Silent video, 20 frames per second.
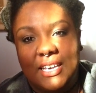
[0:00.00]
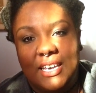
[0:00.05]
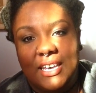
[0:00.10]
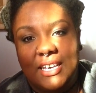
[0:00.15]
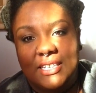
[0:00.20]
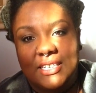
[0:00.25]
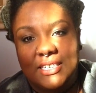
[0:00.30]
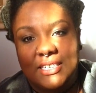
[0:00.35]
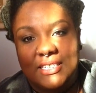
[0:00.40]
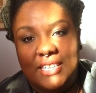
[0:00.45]

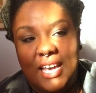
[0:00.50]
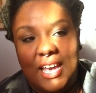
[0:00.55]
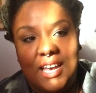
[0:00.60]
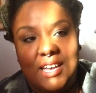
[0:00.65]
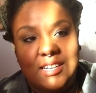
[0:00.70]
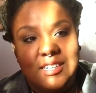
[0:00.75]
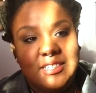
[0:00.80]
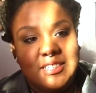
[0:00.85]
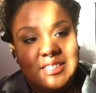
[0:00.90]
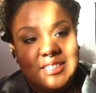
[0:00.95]
Like, look at
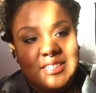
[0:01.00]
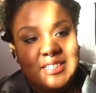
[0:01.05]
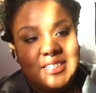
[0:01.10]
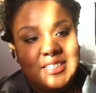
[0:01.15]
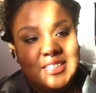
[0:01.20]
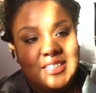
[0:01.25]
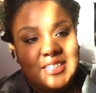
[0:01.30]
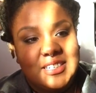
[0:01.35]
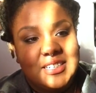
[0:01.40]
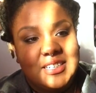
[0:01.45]
that.
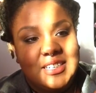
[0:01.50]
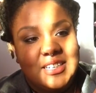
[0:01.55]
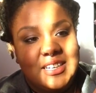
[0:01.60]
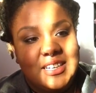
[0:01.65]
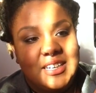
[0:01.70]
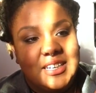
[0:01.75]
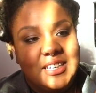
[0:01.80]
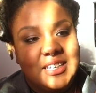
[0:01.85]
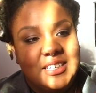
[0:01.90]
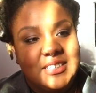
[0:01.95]

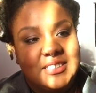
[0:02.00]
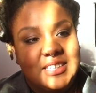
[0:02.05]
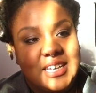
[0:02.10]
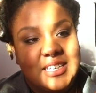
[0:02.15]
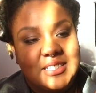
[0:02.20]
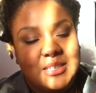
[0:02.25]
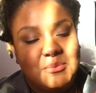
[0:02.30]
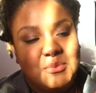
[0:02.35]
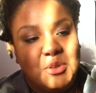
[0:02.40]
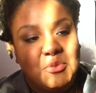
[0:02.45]
It's
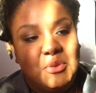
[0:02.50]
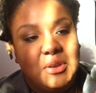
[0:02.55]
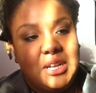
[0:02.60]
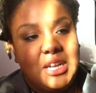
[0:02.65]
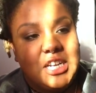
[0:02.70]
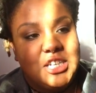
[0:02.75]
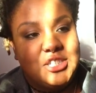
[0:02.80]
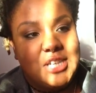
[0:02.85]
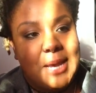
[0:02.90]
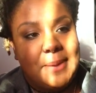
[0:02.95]
got something
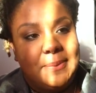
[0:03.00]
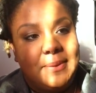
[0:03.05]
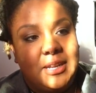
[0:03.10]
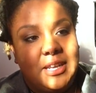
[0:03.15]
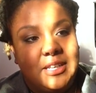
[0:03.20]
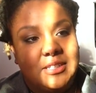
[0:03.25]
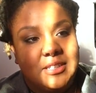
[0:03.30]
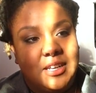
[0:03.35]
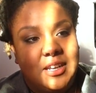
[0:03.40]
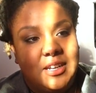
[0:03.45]
written in
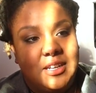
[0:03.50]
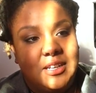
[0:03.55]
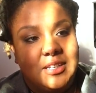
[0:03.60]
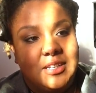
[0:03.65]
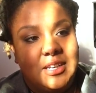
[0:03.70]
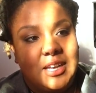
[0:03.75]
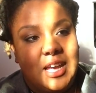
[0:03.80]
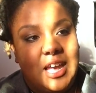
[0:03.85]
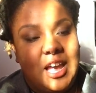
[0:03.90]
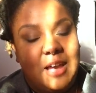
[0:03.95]
Japanese on
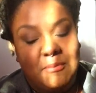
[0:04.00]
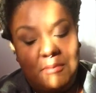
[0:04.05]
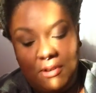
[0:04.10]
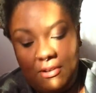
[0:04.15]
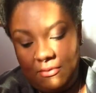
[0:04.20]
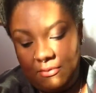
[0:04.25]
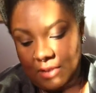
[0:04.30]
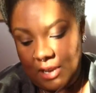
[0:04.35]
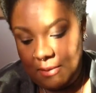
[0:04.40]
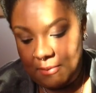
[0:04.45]
it. I'm
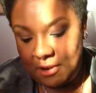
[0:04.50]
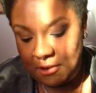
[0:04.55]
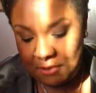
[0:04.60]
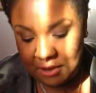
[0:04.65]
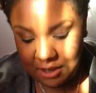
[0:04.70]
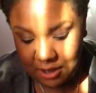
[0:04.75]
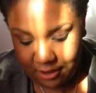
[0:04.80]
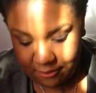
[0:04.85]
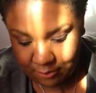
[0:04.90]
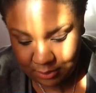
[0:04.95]
gonna
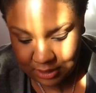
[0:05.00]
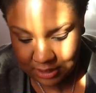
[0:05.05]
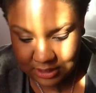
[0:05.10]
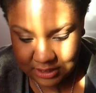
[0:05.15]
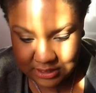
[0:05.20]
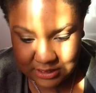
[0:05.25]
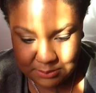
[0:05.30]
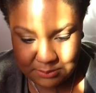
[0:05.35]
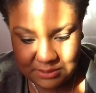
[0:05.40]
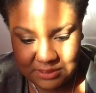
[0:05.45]
read it off of
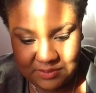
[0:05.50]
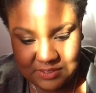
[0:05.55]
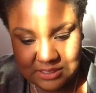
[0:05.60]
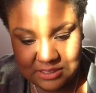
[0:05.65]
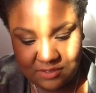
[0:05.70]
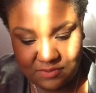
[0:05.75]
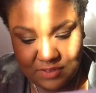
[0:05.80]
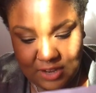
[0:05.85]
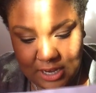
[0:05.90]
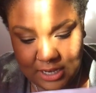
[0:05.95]
it. Let me see if I
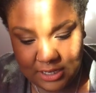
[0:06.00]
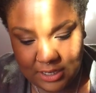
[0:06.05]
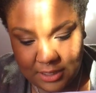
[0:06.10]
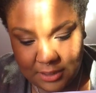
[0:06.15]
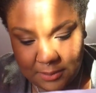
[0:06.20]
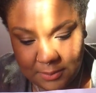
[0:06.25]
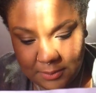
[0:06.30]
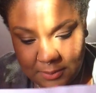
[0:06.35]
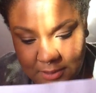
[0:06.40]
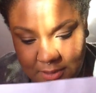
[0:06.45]
can find
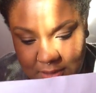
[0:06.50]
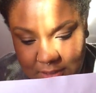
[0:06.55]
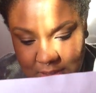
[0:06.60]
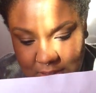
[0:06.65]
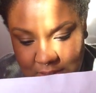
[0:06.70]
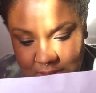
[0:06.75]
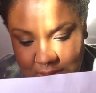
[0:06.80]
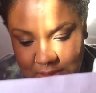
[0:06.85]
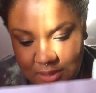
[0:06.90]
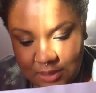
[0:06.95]
it.
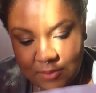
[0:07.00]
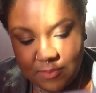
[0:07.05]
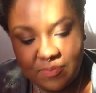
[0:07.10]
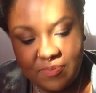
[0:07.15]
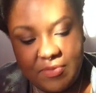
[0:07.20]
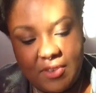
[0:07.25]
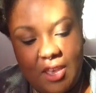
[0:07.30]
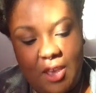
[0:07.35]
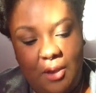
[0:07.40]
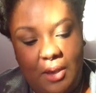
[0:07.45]

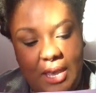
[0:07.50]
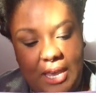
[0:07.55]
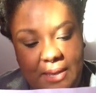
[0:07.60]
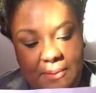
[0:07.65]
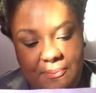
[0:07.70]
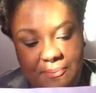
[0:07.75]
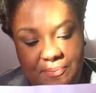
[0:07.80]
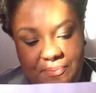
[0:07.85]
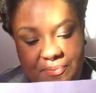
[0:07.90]
Okay.